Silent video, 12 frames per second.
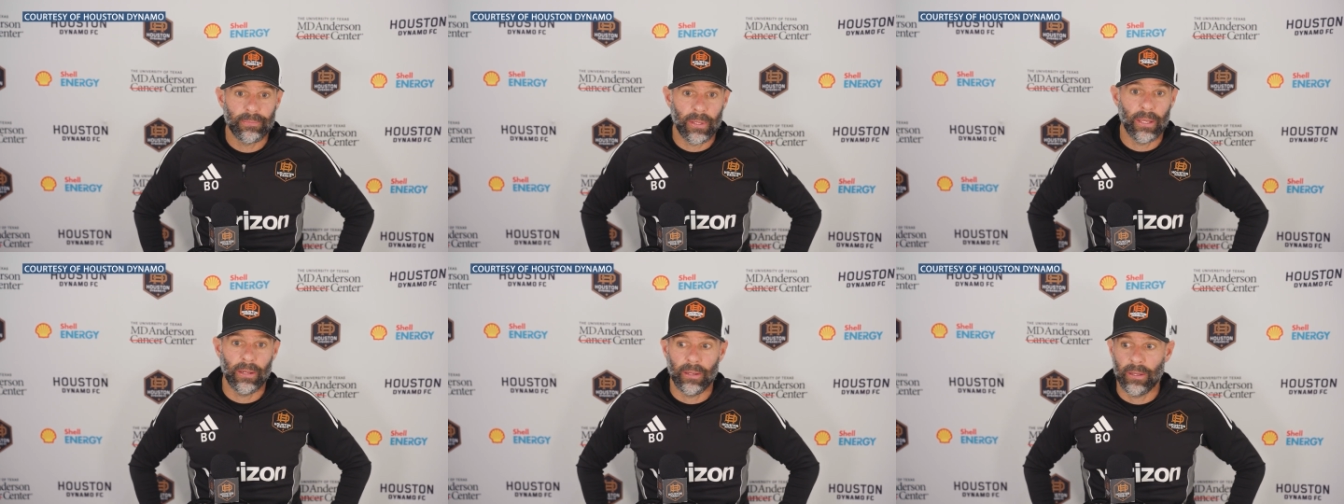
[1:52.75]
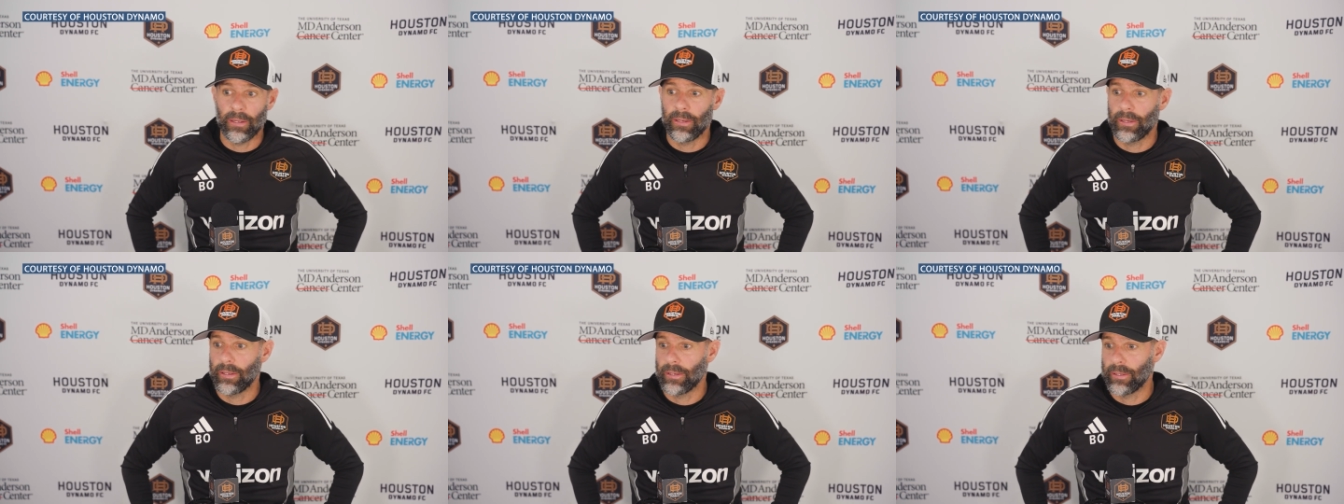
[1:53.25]

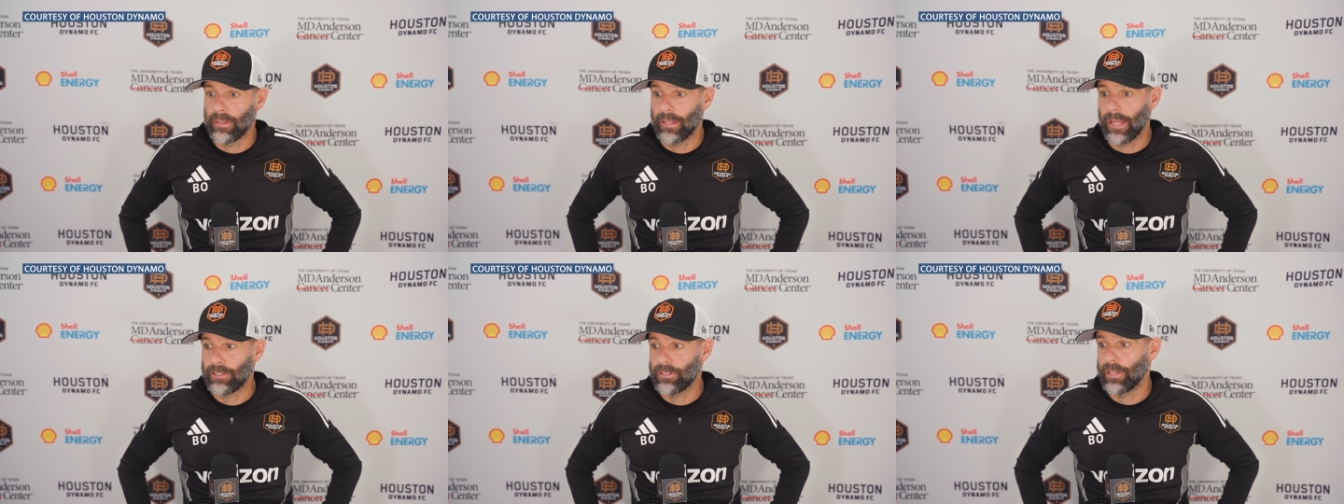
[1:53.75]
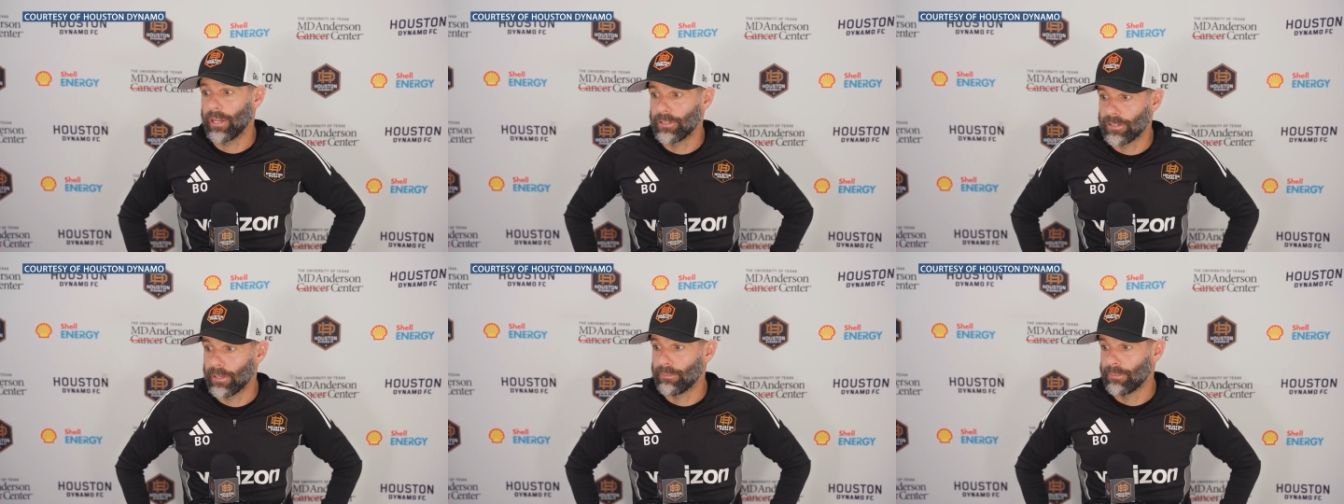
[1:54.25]
and it actually
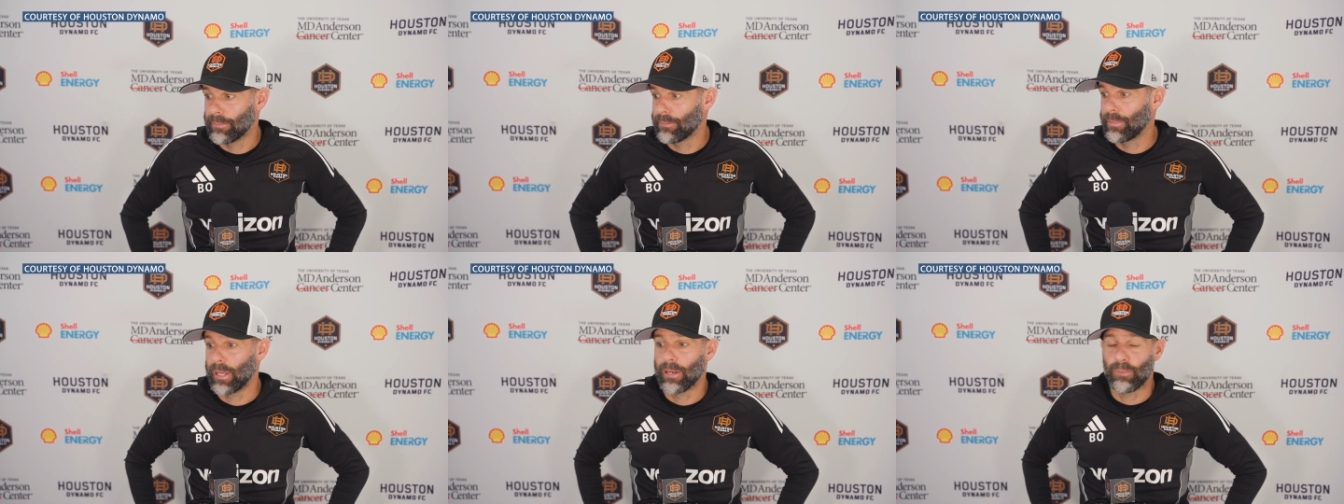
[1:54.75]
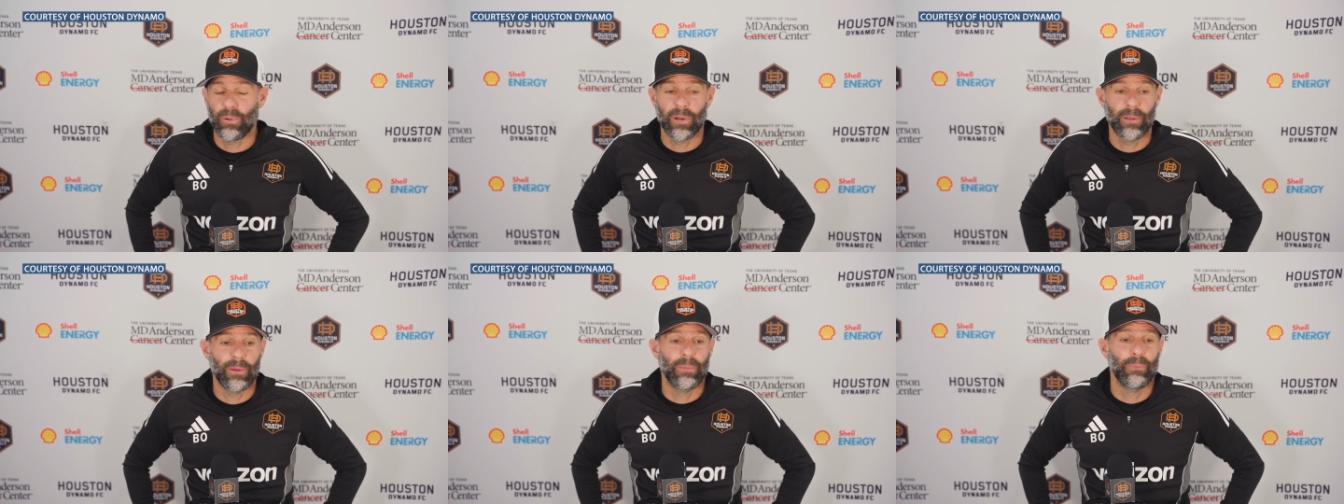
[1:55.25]
ends up being a
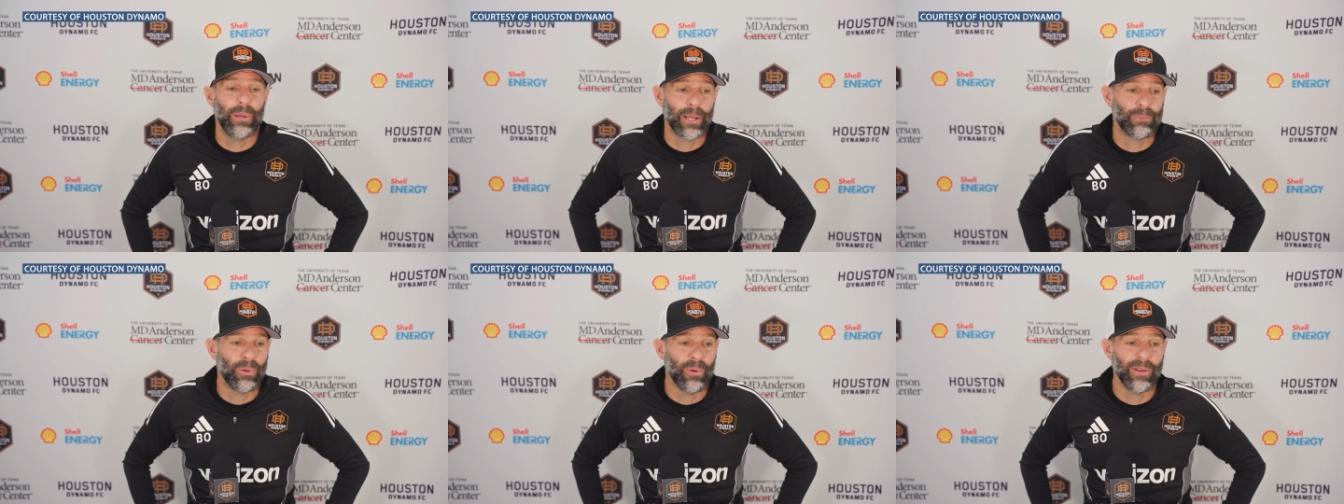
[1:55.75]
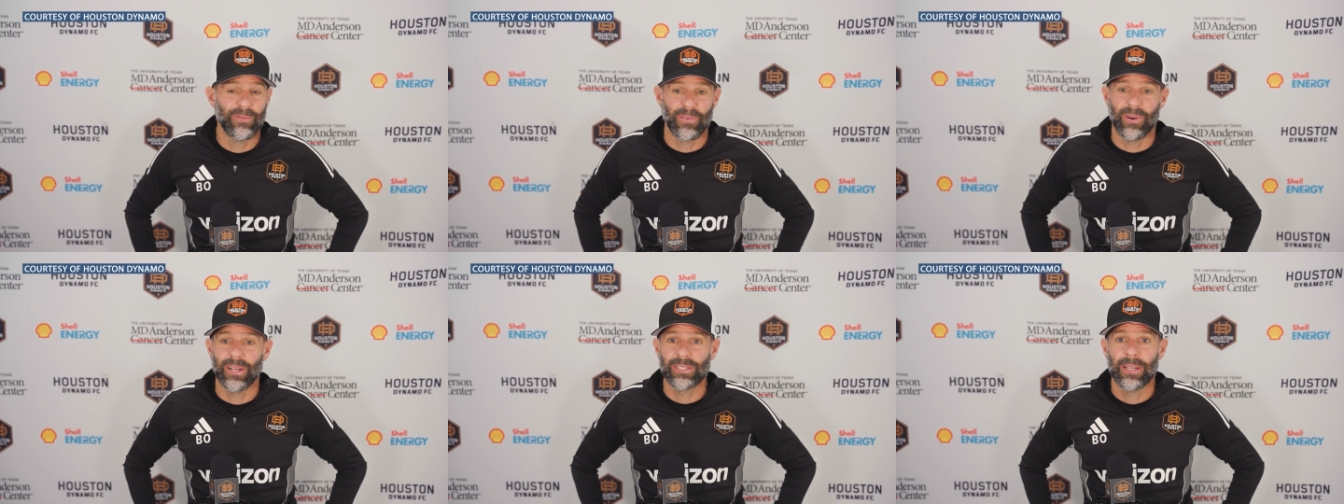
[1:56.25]
pretty big point
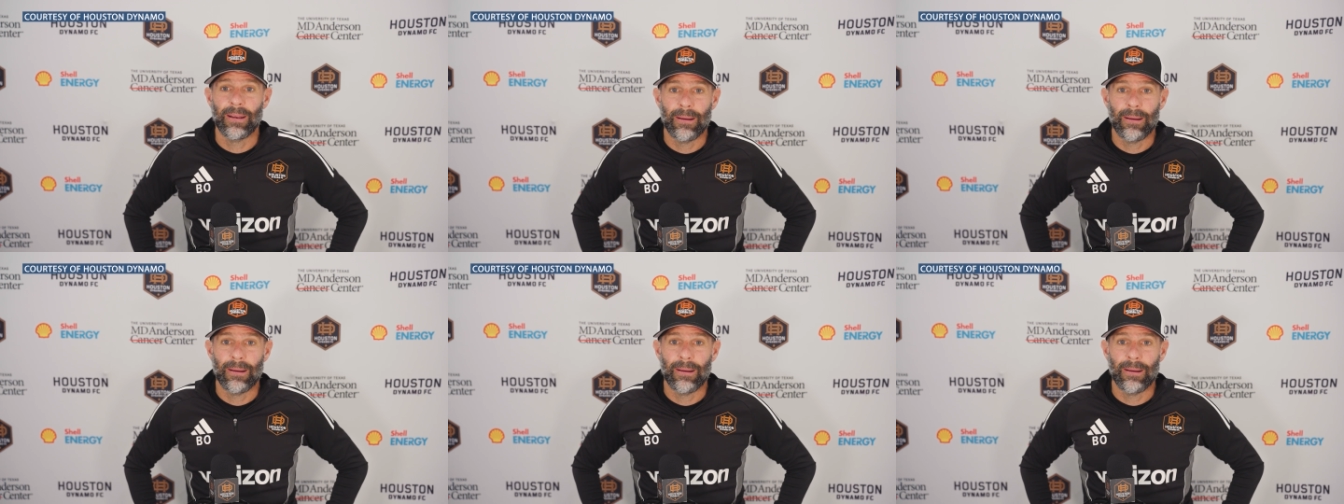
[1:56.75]
for us.